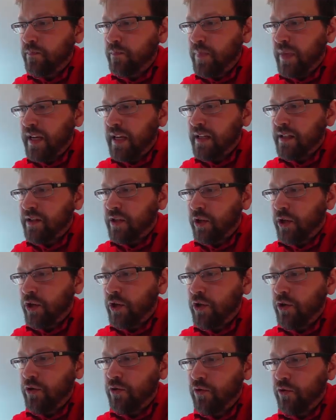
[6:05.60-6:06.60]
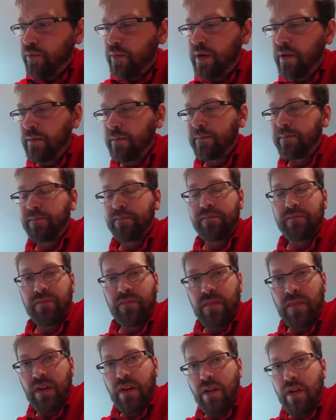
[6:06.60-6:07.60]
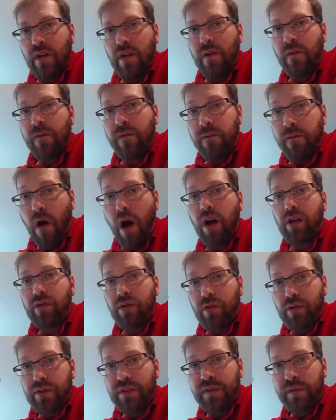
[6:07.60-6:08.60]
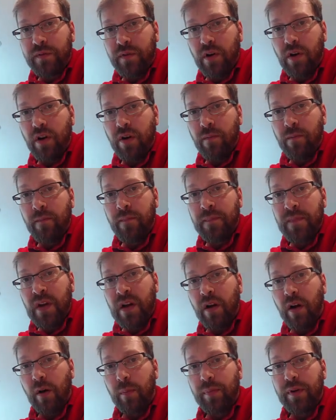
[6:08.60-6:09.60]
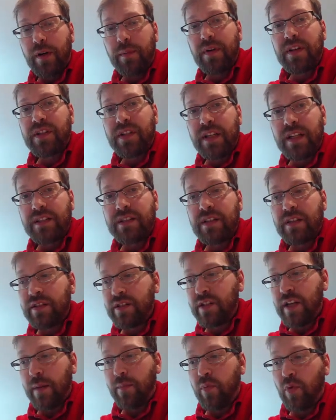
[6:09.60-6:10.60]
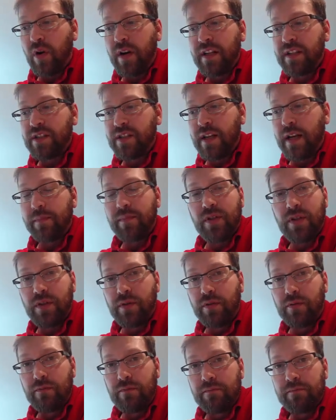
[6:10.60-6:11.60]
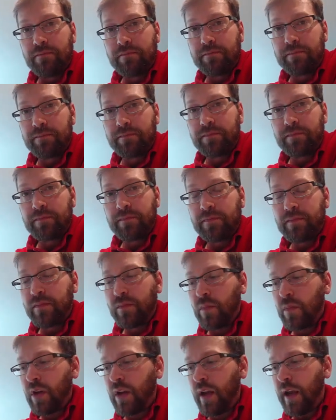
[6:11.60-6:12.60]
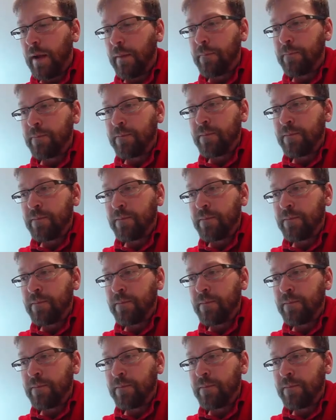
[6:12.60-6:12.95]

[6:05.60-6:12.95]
B is a cube follows from our premises, step one and step two. Okay?